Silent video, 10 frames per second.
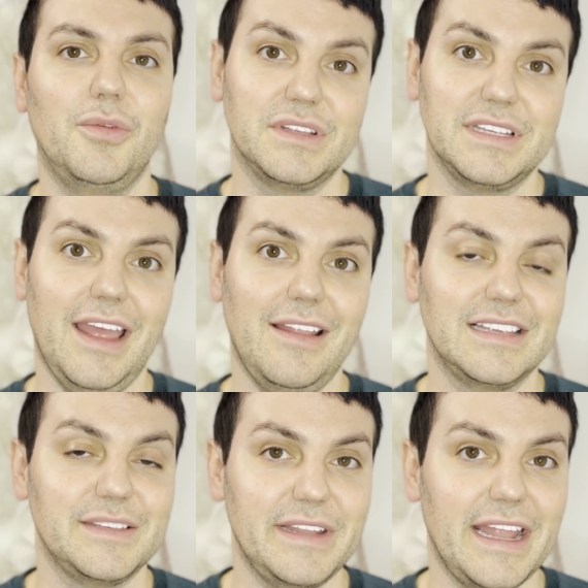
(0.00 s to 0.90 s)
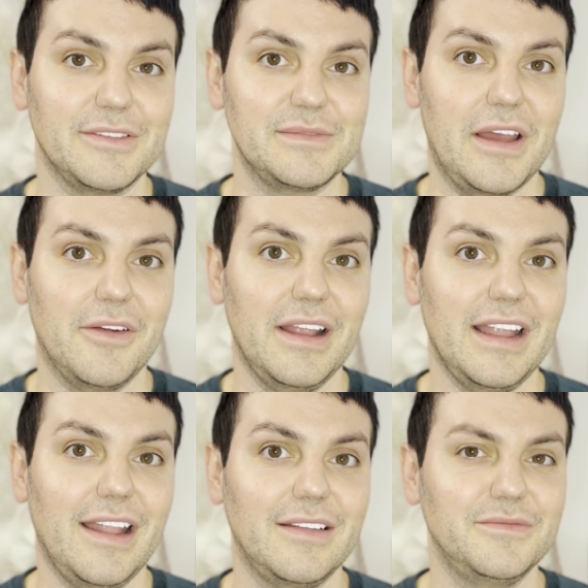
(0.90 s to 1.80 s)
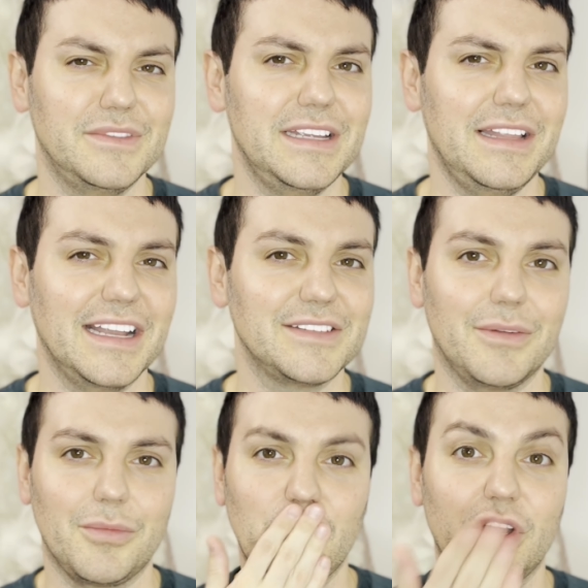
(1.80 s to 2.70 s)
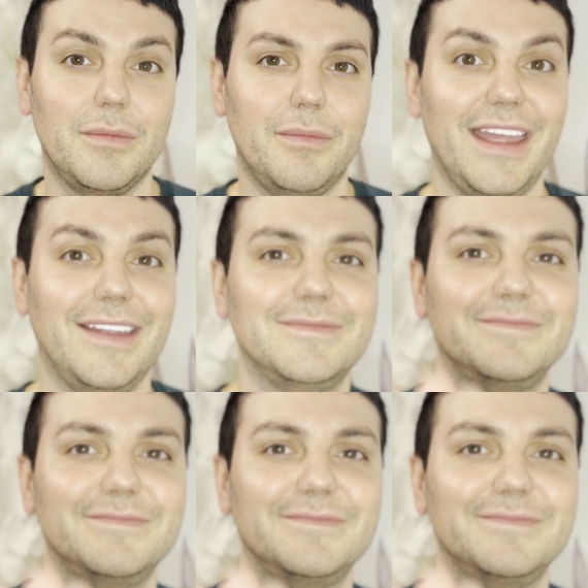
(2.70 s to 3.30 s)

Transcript: Once again, this has been Daniel SpotWright, and we'll see you in the next one. Bye.